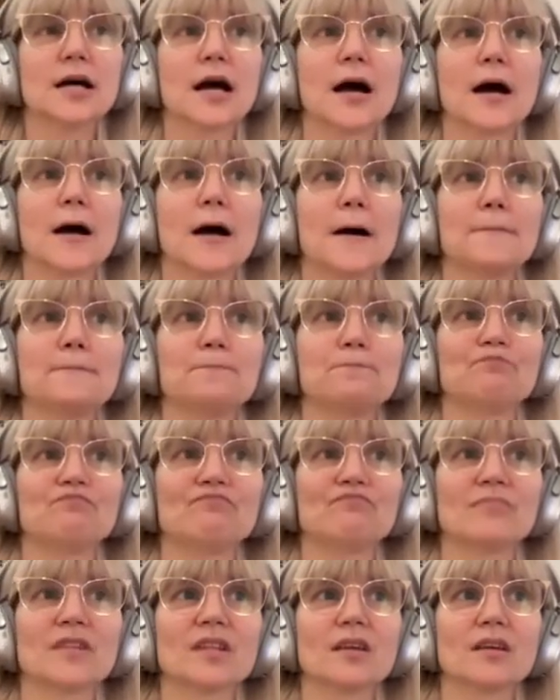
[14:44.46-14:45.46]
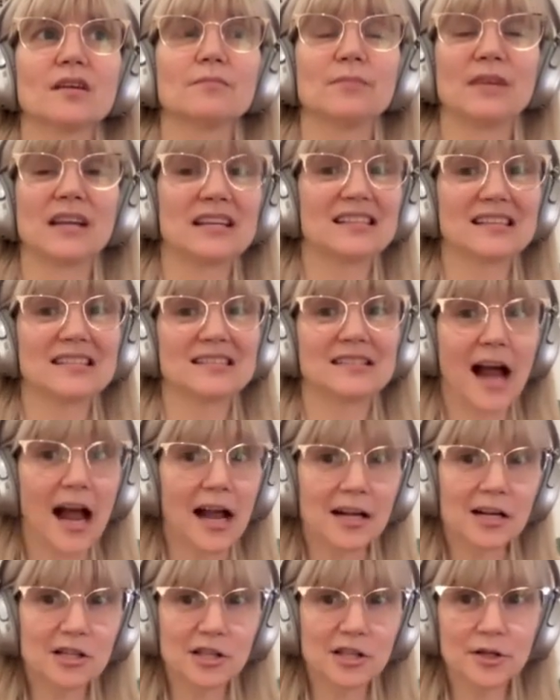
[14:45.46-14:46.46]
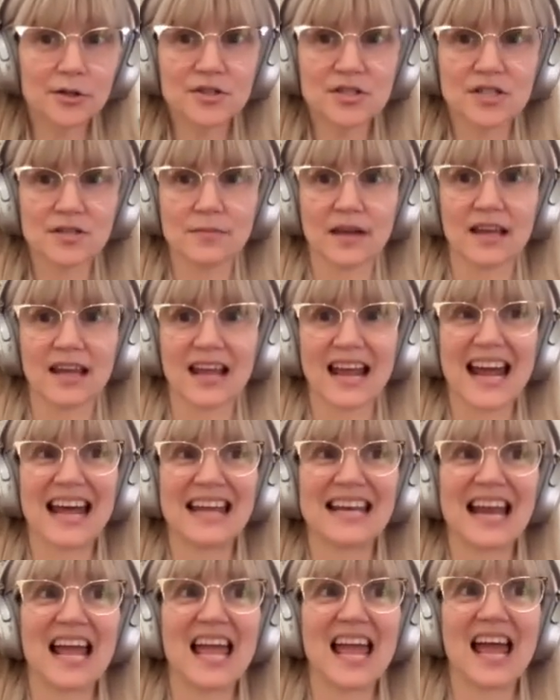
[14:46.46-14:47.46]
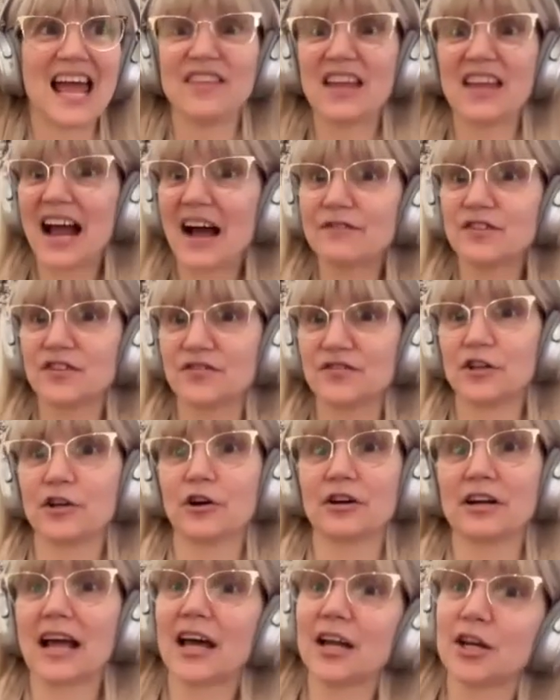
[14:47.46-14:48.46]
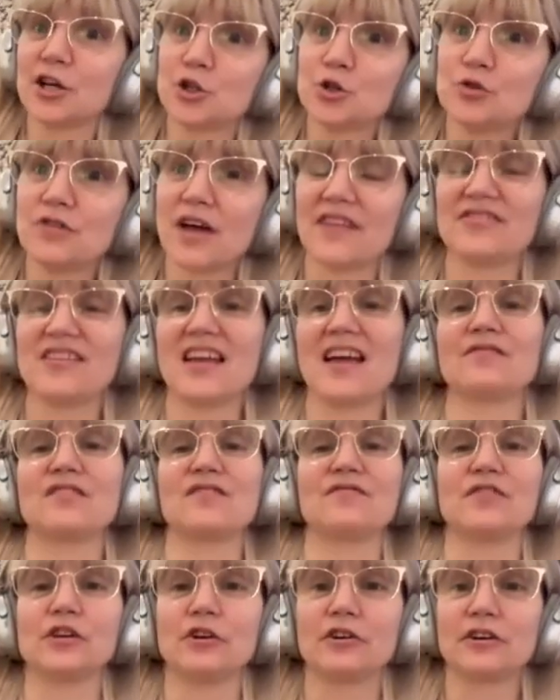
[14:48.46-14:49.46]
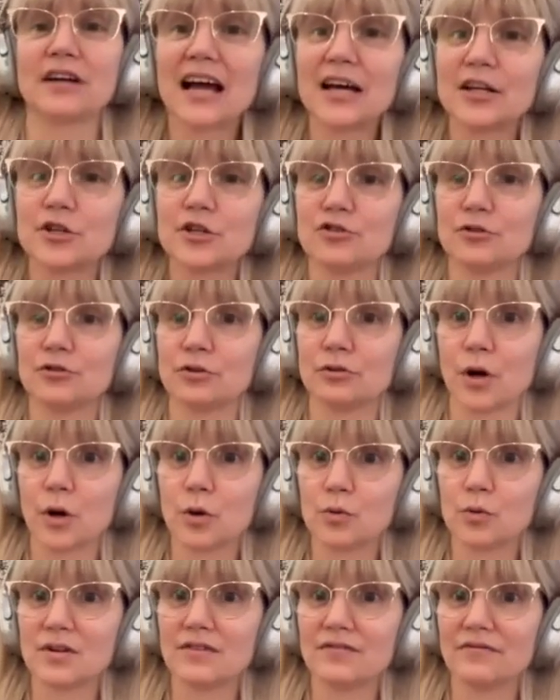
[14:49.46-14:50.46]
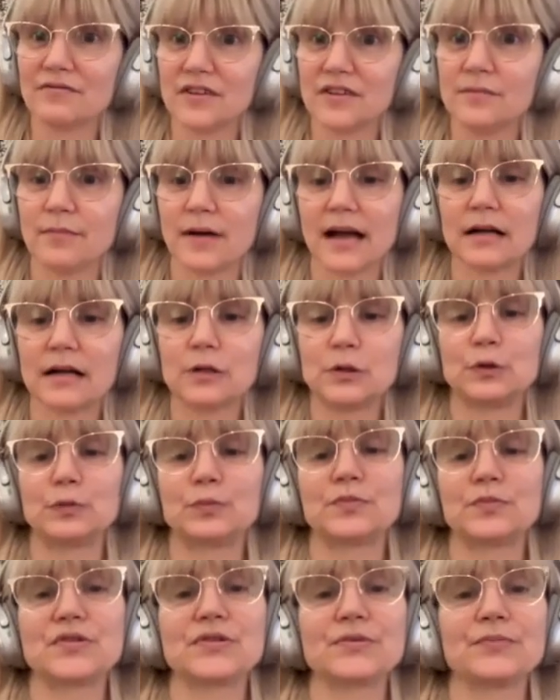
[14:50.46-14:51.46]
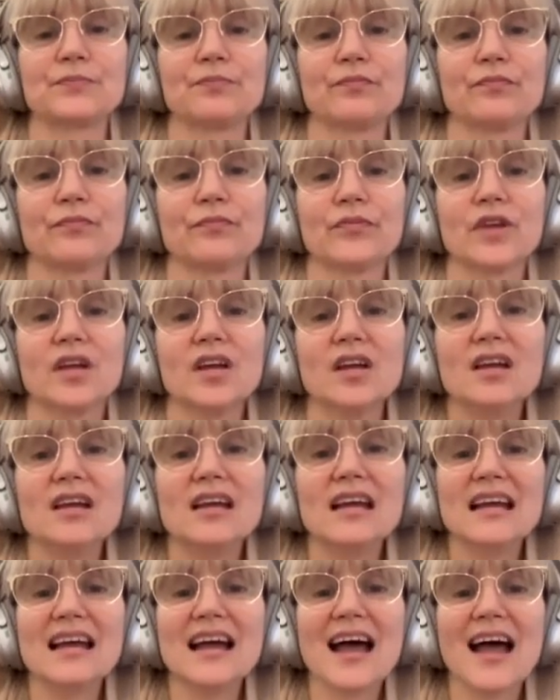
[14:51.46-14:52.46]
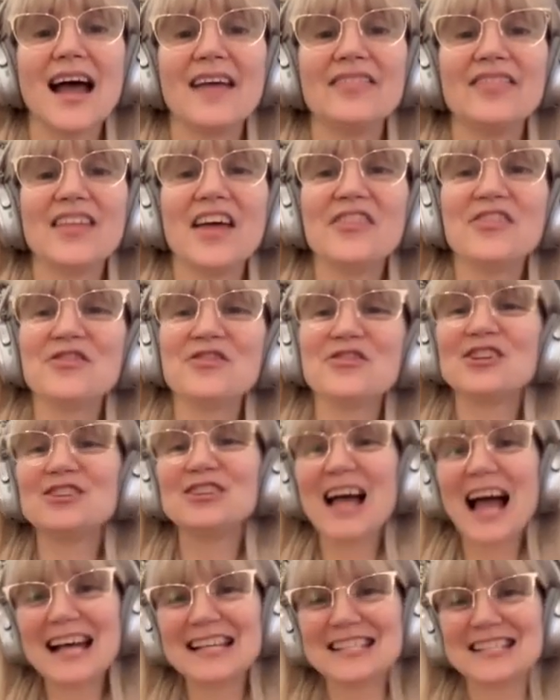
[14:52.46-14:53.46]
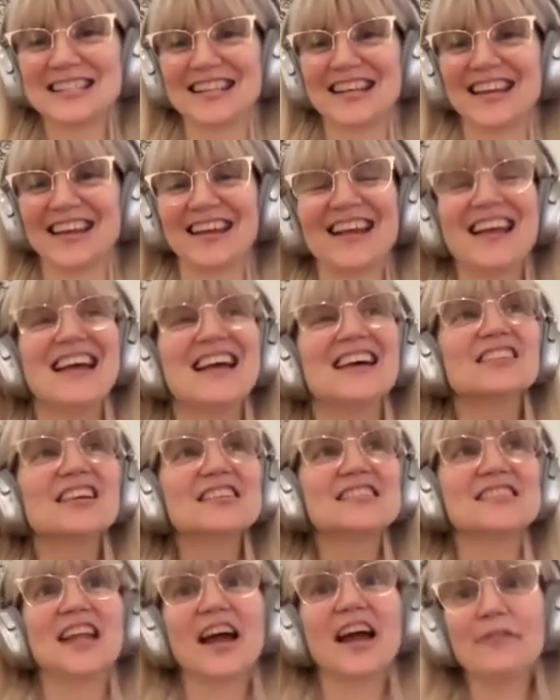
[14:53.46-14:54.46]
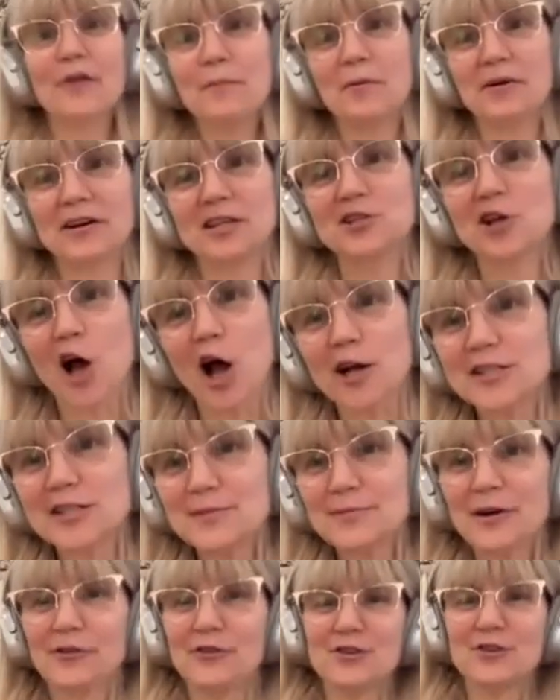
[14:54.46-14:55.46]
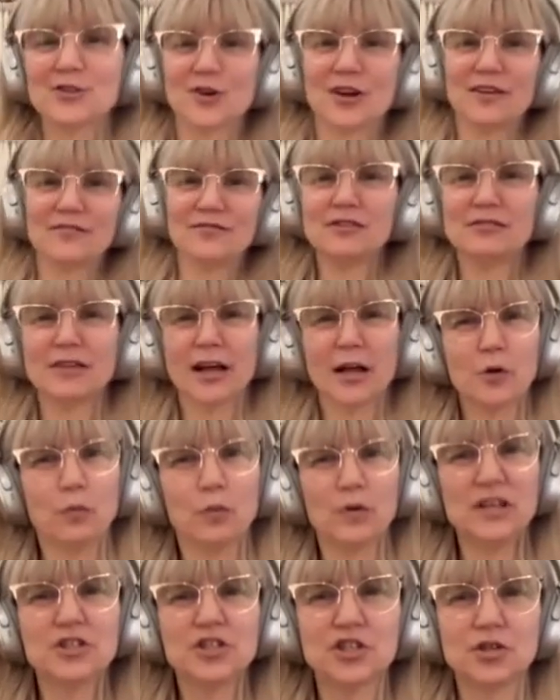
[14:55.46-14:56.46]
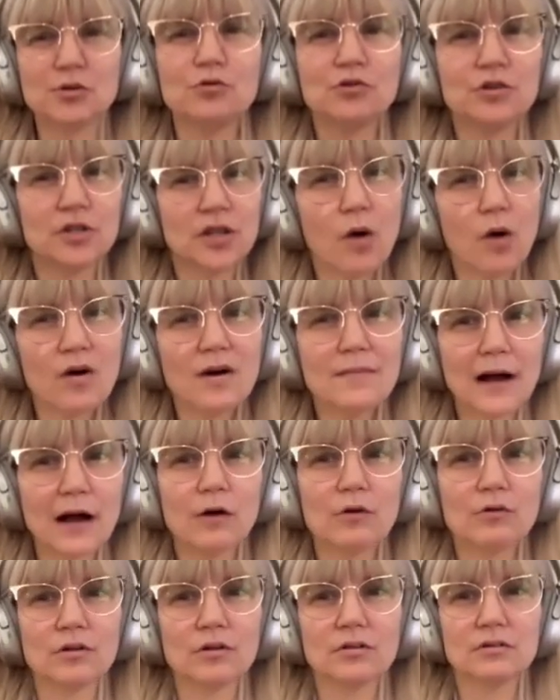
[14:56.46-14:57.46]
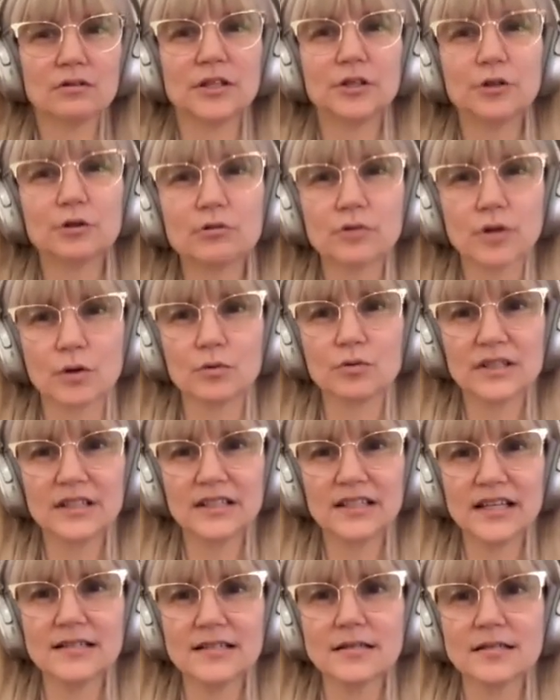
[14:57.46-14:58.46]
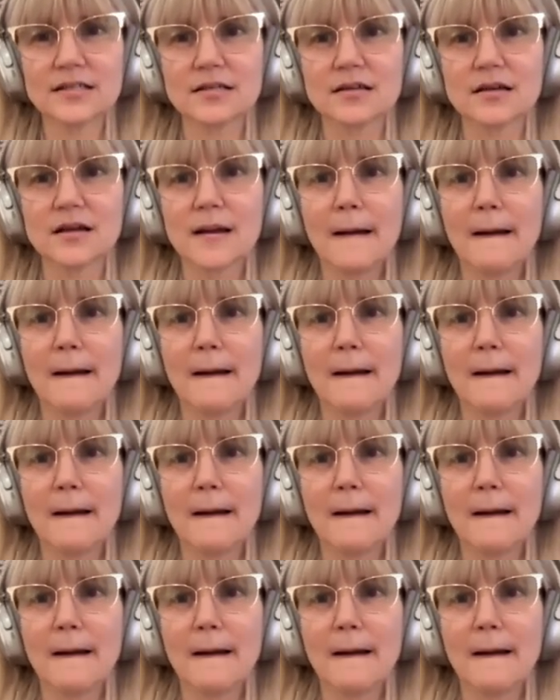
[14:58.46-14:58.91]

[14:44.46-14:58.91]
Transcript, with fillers: Um, because it's not clear to me. And, and they have to figure out how to do that. They have to figure out how to do their own feedback loops. And then the last thing, listen, everybody talks about this. So I feel like we do know about leader loneliness,